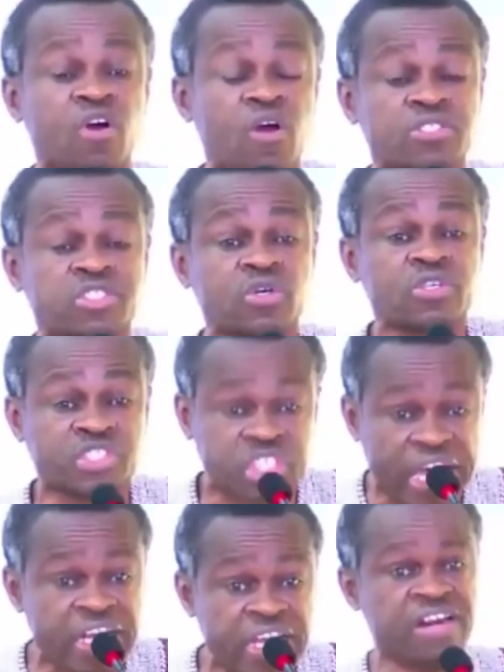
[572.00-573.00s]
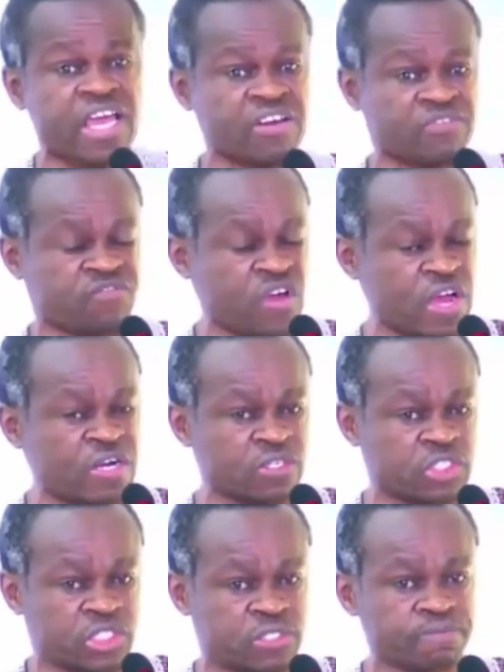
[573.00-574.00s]
The problem we have in
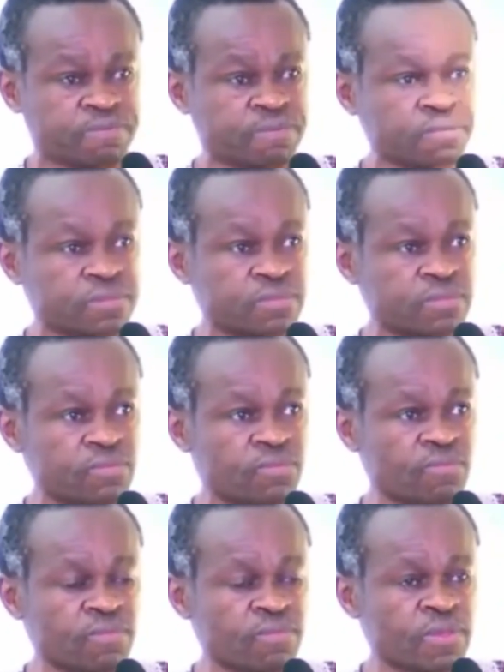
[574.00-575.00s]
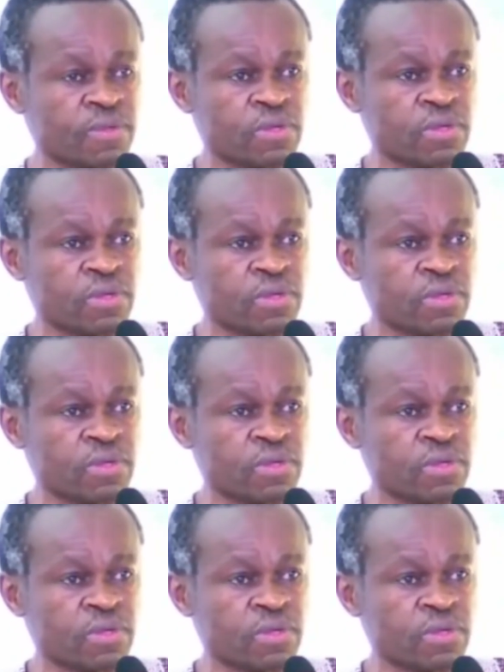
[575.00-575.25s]
Africa is theft.